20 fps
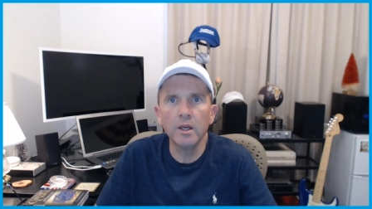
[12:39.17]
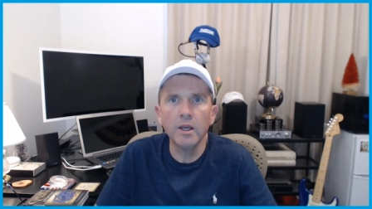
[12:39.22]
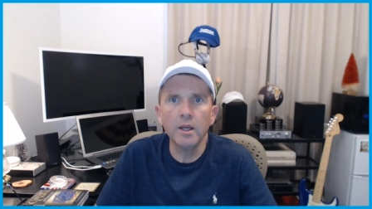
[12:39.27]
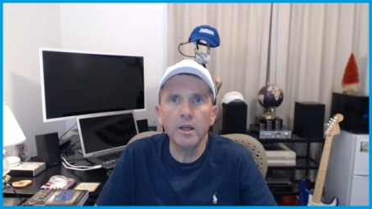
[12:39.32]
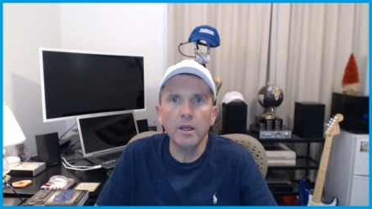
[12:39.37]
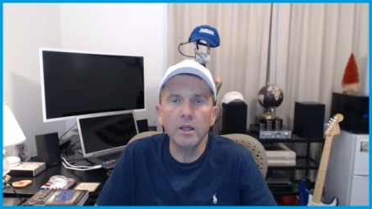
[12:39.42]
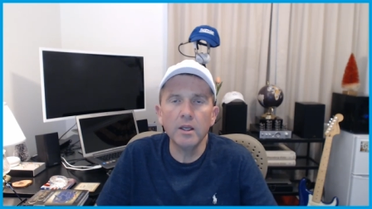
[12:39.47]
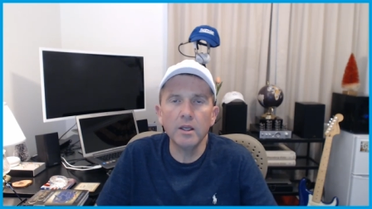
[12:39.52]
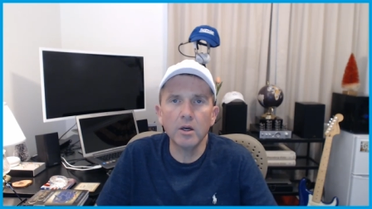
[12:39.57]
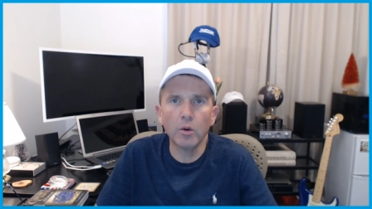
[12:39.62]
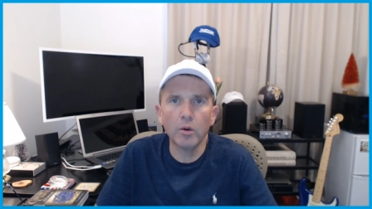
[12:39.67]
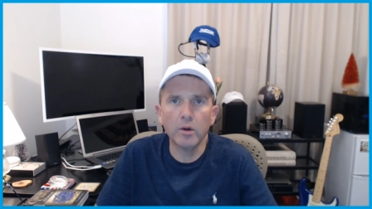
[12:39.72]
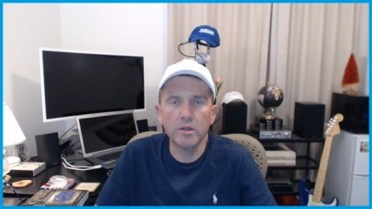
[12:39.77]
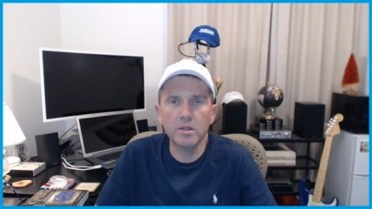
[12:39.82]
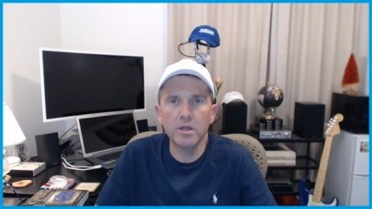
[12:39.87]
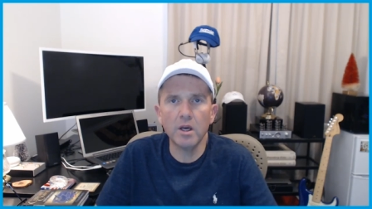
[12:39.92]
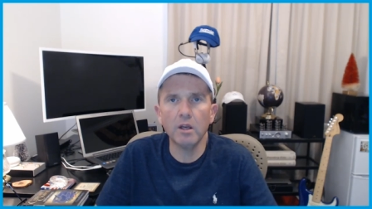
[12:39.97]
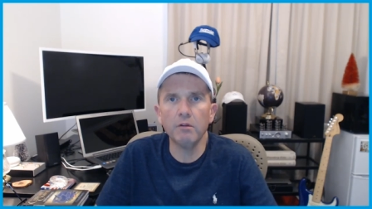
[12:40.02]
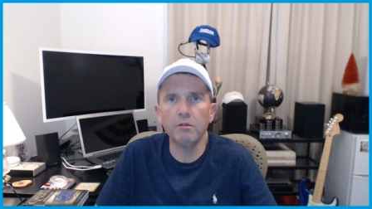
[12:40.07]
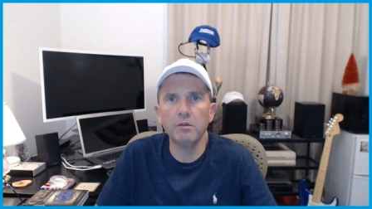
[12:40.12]
on
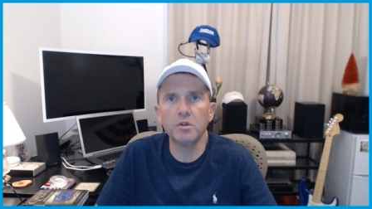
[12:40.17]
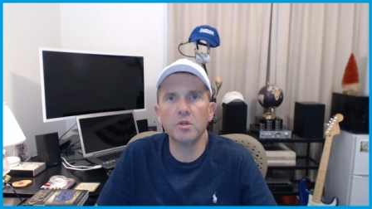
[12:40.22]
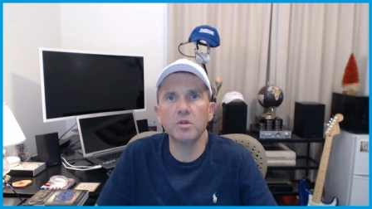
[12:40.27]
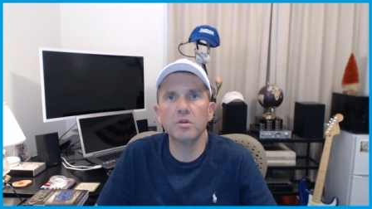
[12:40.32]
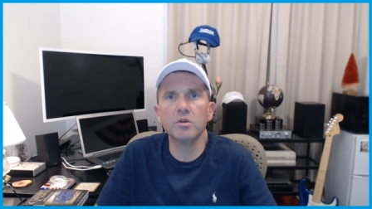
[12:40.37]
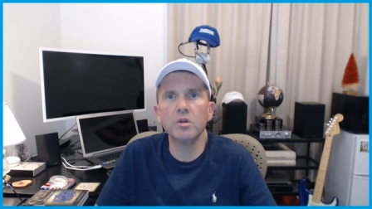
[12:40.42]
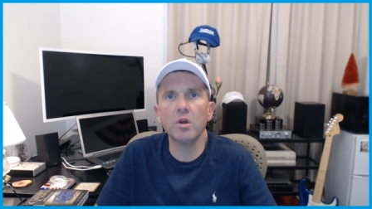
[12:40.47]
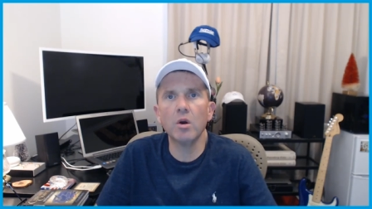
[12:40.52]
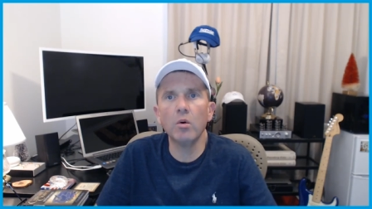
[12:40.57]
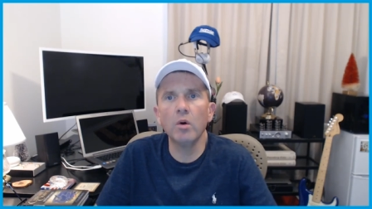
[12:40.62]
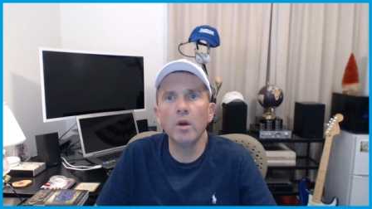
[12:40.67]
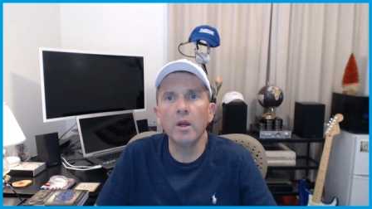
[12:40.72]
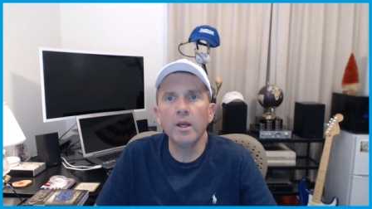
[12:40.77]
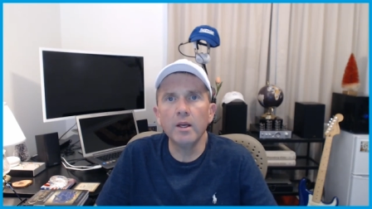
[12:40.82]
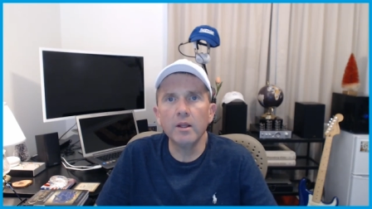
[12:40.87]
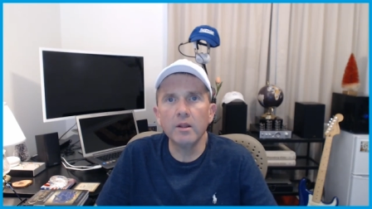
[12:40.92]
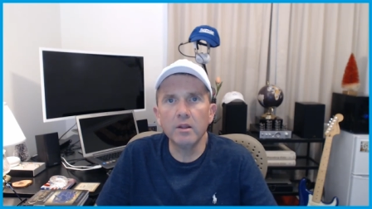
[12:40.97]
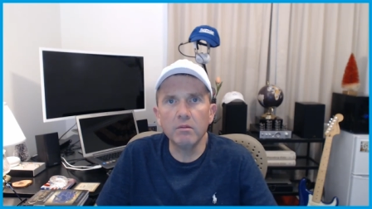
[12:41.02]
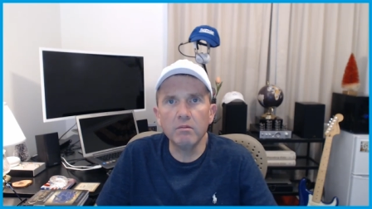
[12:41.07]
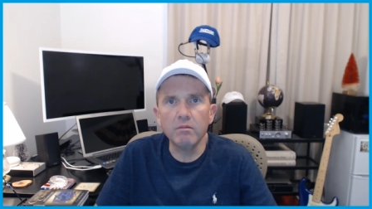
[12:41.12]
television. So
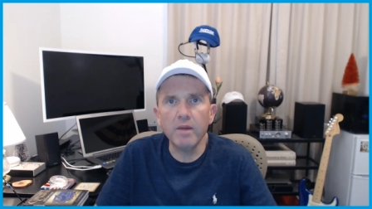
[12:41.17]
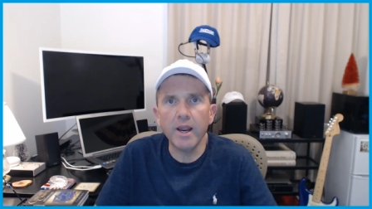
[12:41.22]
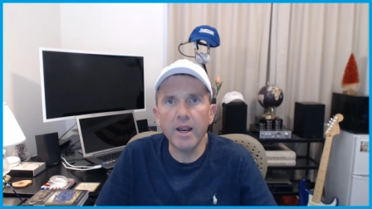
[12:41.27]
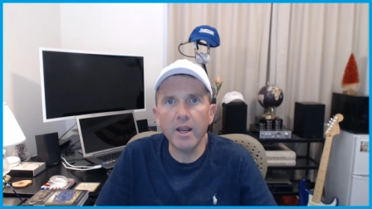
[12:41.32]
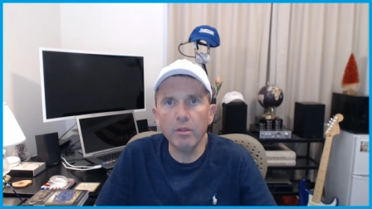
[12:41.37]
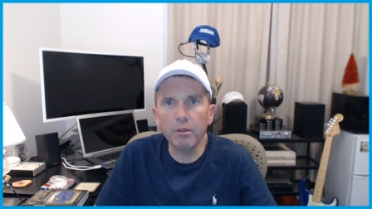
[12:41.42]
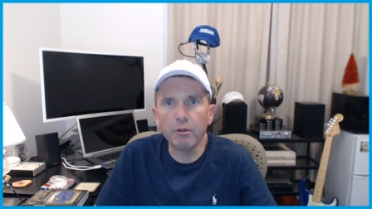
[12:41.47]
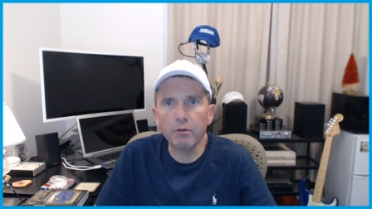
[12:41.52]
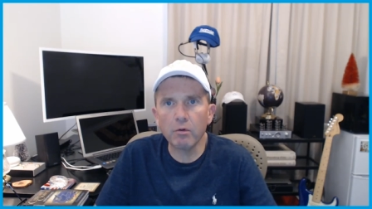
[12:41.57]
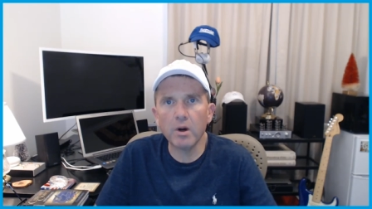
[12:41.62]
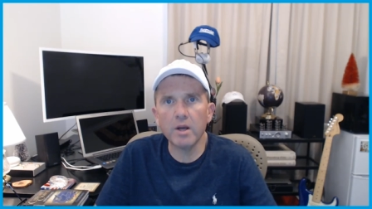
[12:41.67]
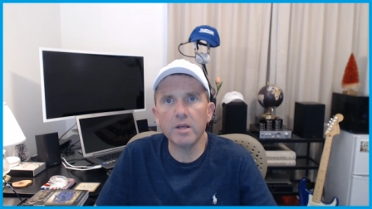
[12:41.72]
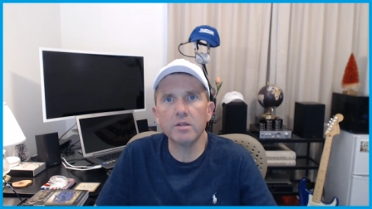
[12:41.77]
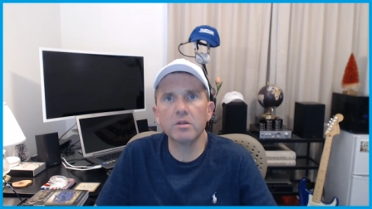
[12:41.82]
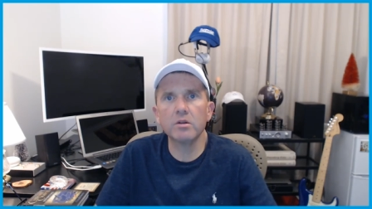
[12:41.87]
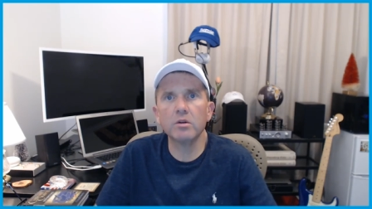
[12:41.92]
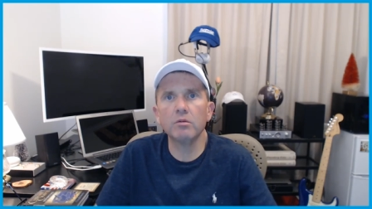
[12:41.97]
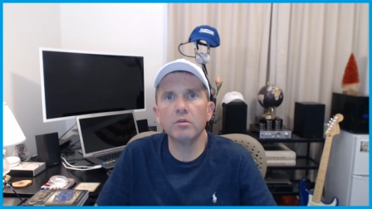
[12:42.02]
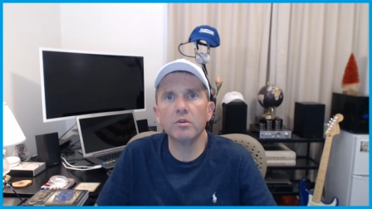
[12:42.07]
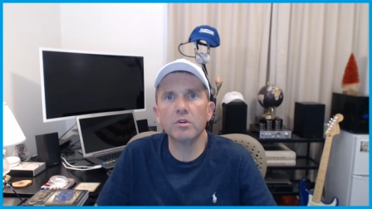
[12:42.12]
the main thrust
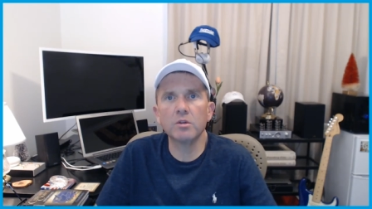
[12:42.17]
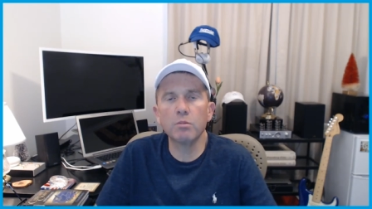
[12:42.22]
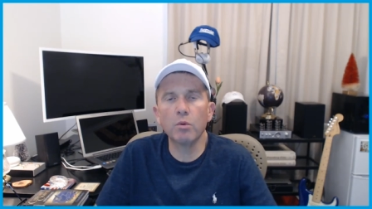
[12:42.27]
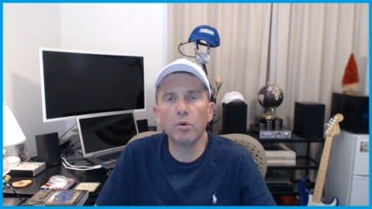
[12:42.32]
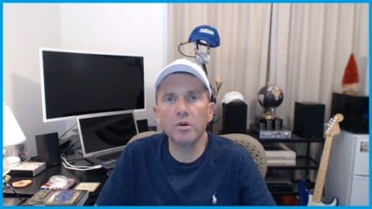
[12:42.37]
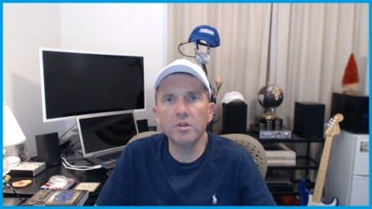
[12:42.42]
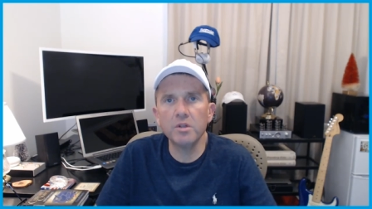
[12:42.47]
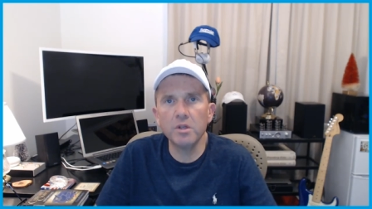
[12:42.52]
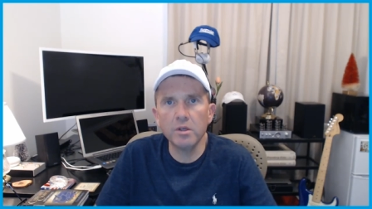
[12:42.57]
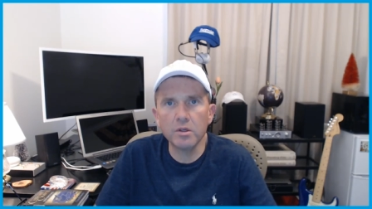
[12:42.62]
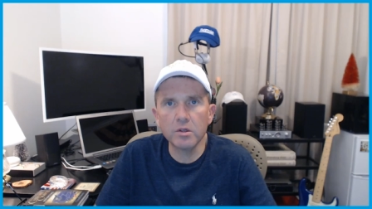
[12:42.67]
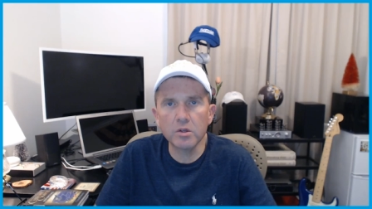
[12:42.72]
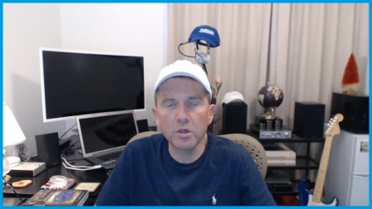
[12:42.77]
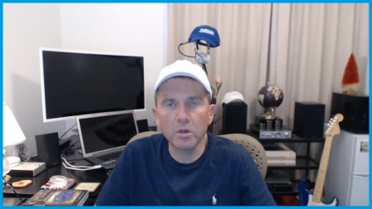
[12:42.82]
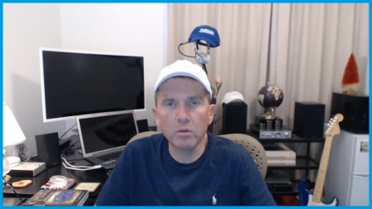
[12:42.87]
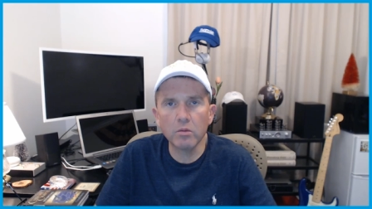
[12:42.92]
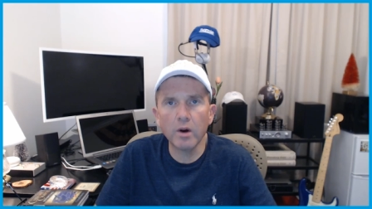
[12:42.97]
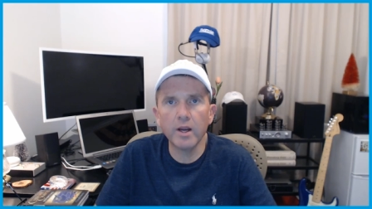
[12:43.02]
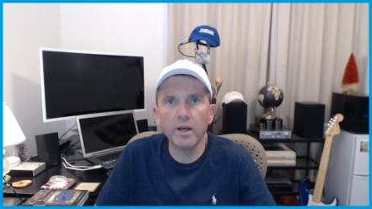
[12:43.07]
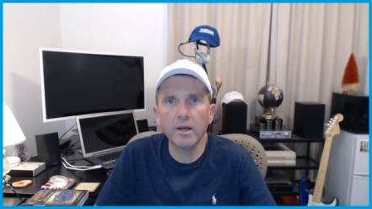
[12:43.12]
of the sports industry
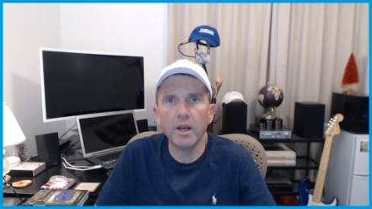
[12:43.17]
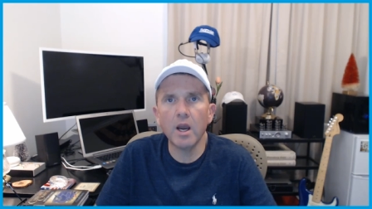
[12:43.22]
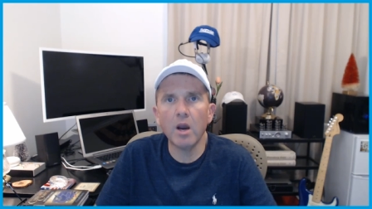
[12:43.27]
right now